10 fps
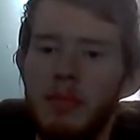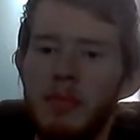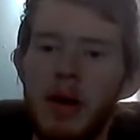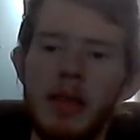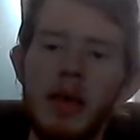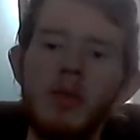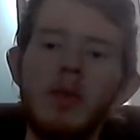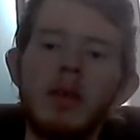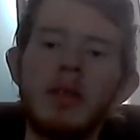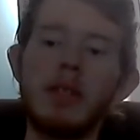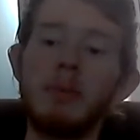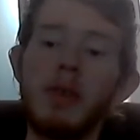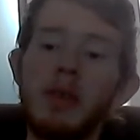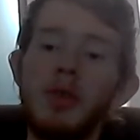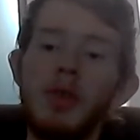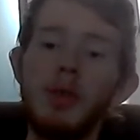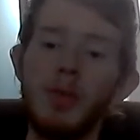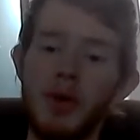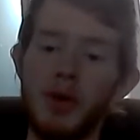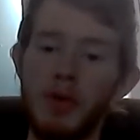But they wanted something
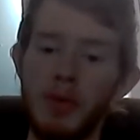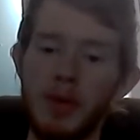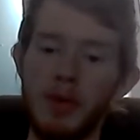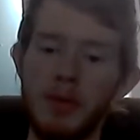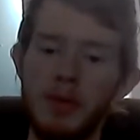newer.